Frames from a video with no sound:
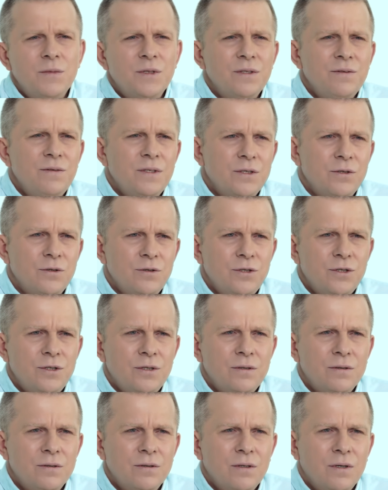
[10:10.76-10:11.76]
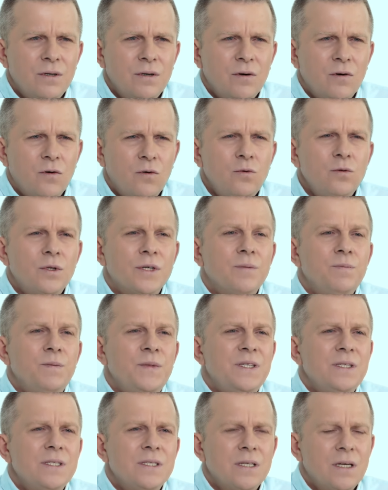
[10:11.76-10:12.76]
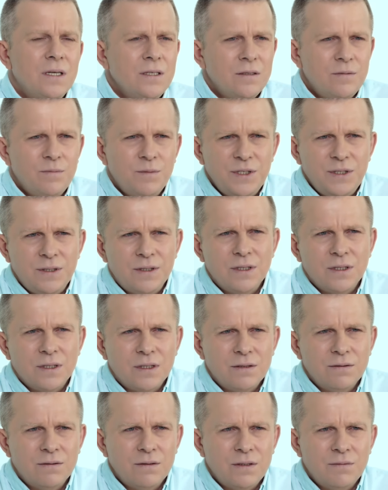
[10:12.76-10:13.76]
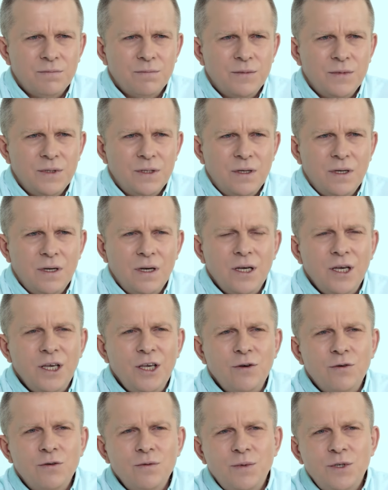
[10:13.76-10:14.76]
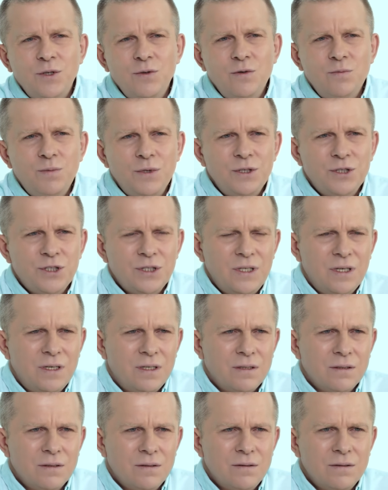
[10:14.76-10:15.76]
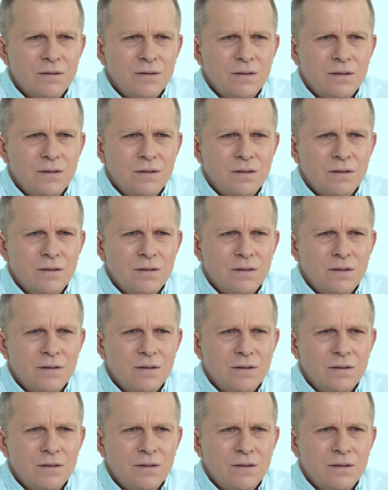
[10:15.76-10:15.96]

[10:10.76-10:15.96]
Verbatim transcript: in the evening will cease to be such in the morning. And the Prophet warned